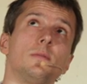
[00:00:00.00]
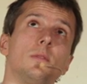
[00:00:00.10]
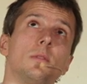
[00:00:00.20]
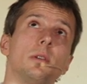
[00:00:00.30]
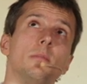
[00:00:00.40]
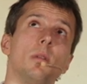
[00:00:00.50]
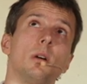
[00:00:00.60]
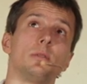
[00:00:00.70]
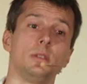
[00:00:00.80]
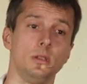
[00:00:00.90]
for
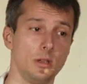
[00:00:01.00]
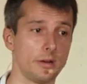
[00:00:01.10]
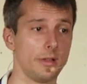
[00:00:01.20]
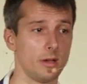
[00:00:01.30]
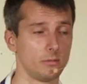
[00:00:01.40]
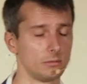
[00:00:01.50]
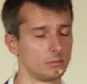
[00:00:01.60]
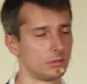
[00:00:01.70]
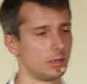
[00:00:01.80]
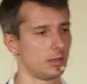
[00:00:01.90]
about a year now,
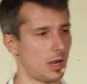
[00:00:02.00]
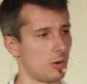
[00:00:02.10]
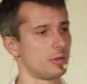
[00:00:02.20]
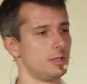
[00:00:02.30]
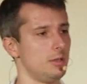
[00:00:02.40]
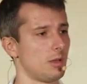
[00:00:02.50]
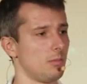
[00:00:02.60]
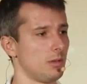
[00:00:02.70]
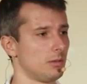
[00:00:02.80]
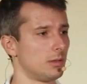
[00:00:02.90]
our team, I
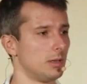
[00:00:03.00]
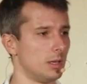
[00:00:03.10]
mean.